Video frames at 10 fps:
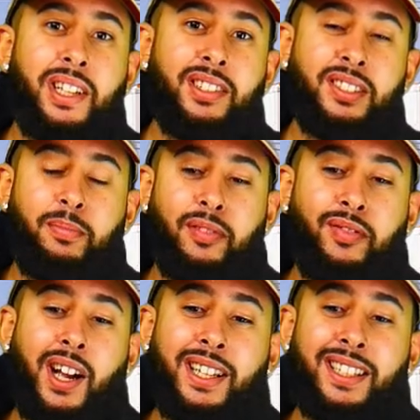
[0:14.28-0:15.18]
because it
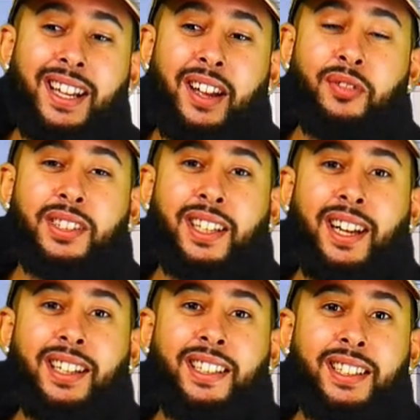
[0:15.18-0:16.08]
provided everything
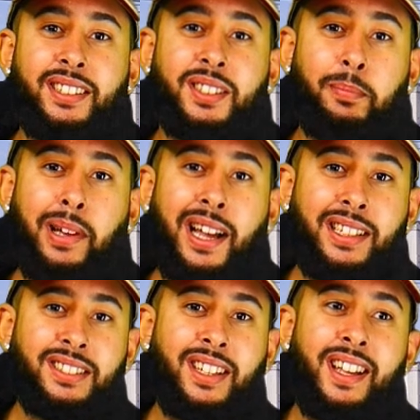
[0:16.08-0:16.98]
I needed to
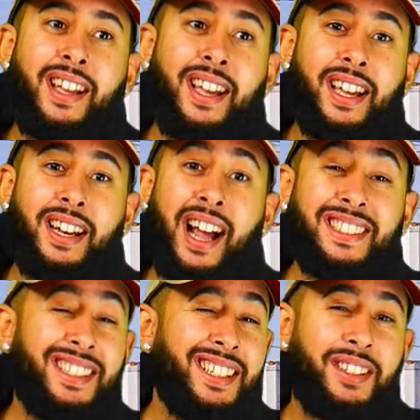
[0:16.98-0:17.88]
pass, and
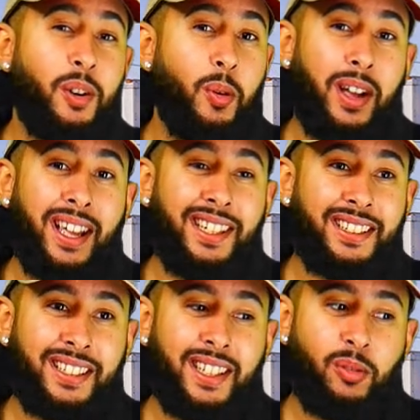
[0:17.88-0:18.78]
I didn't know
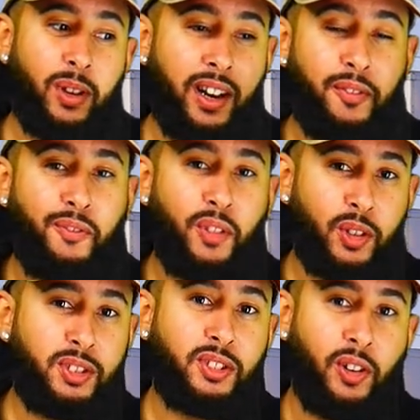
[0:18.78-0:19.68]
anything when I
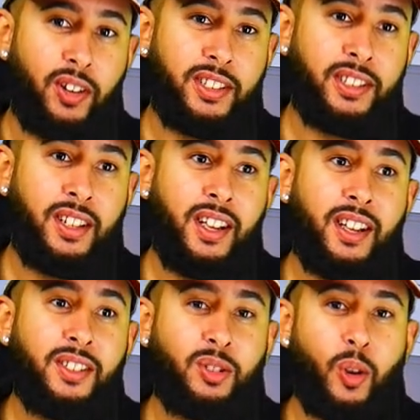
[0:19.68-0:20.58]
first started,
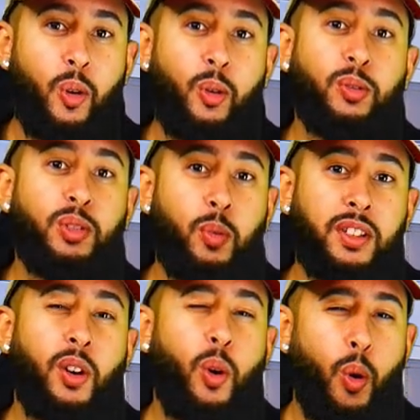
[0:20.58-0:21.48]
so
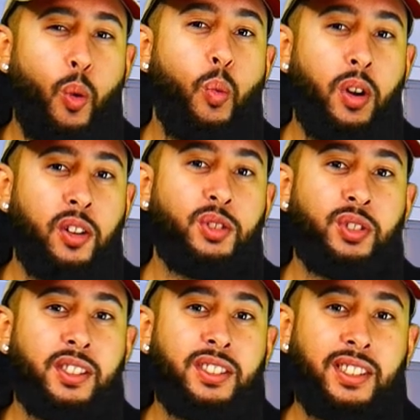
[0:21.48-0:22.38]
doing the whole
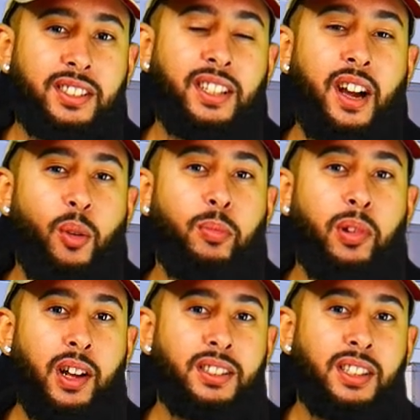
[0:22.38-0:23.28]
160-hour
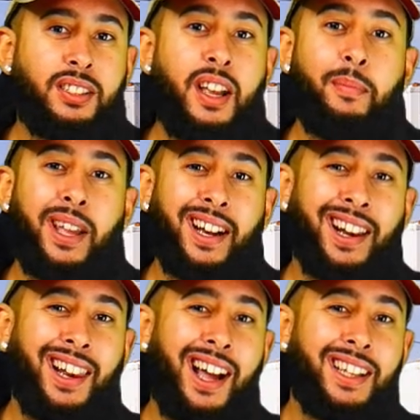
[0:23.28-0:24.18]
process made it
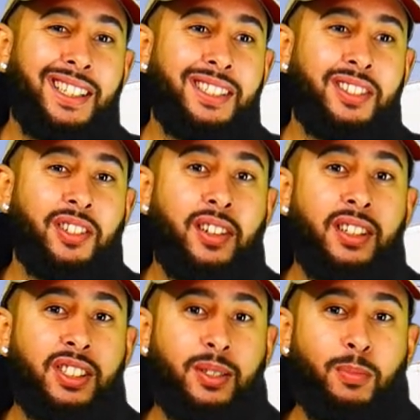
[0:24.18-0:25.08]
a lot easier,
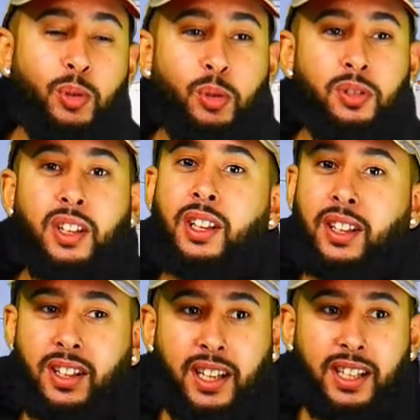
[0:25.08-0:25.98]
smooth,
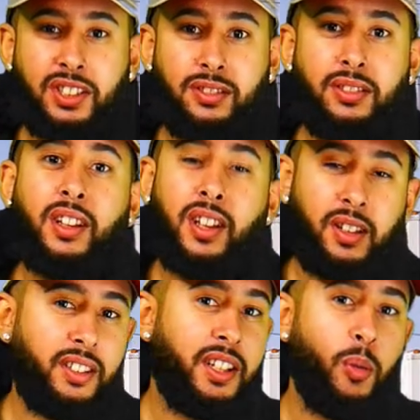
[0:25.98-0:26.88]
and
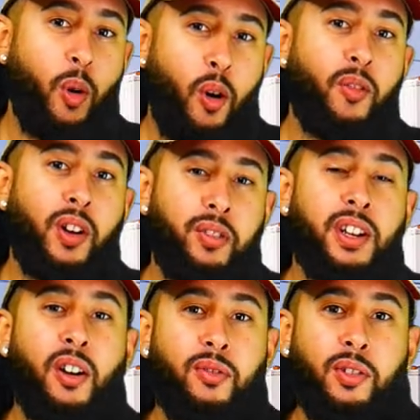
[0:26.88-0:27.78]
they were all very
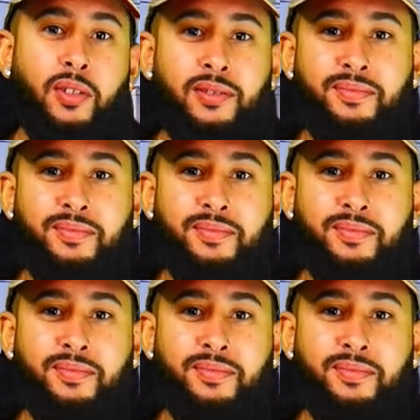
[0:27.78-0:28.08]
helpful.